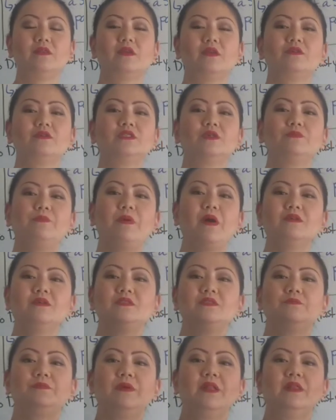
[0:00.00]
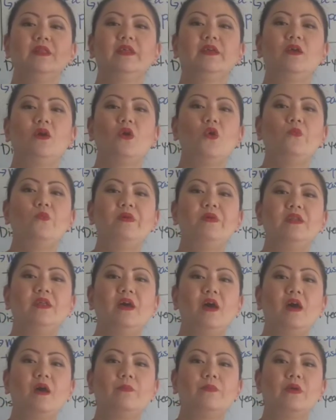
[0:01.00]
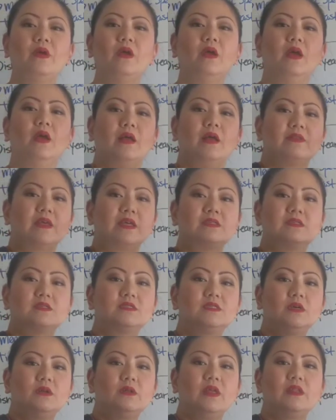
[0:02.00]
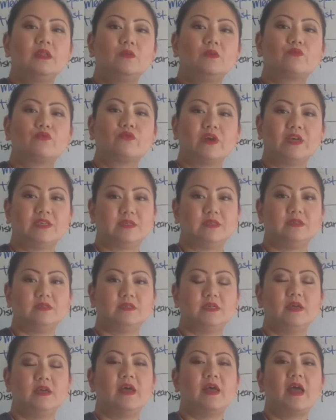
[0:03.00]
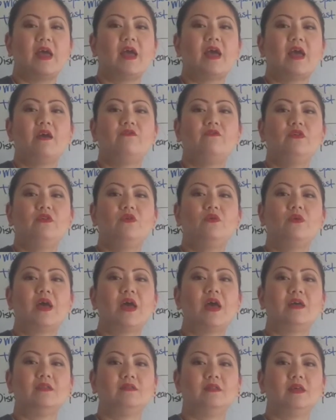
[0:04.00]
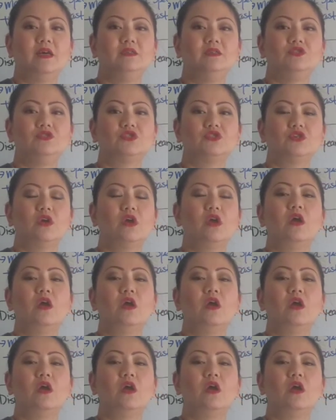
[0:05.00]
There's a possibility opened up that's still in the present. Have you had lunch?